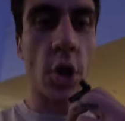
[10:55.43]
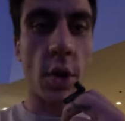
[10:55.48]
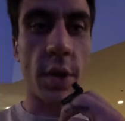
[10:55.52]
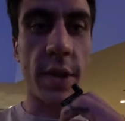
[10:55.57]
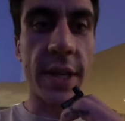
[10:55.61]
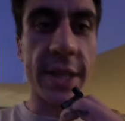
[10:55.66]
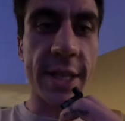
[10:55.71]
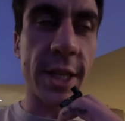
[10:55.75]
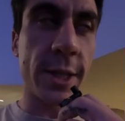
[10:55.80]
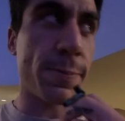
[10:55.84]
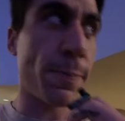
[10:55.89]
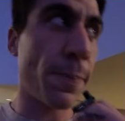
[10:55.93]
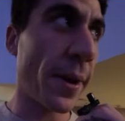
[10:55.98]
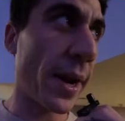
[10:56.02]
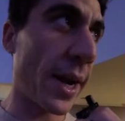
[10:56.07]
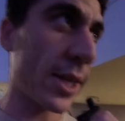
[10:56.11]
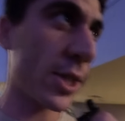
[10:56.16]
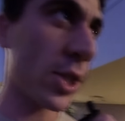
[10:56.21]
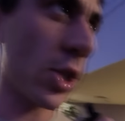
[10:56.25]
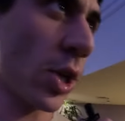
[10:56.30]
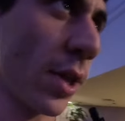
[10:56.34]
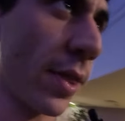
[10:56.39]
So this is
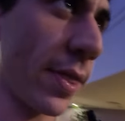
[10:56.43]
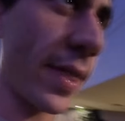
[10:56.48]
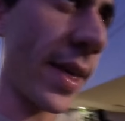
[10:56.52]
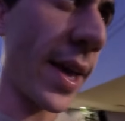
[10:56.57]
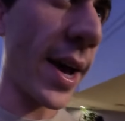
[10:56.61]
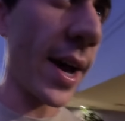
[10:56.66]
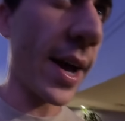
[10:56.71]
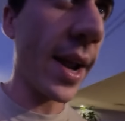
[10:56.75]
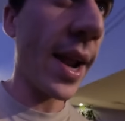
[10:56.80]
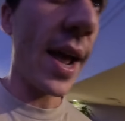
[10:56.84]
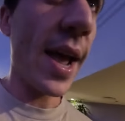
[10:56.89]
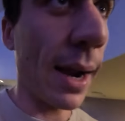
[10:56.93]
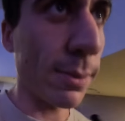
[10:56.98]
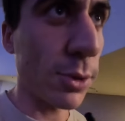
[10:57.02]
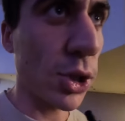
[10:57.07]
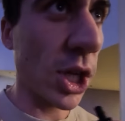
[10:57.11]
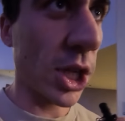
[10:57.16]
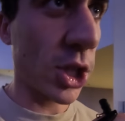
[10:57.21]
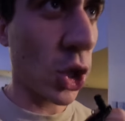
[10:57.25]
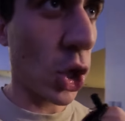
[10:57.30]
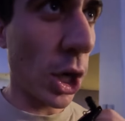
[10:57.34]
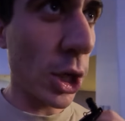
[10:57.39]
Preston there and
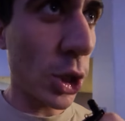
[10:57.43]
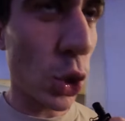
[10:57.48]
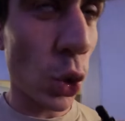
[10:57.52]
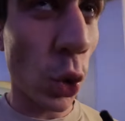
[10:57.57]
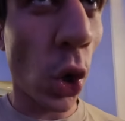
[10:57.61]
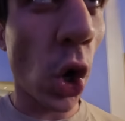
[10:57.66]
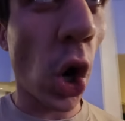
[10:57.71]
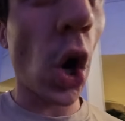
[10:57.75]
I'm just going to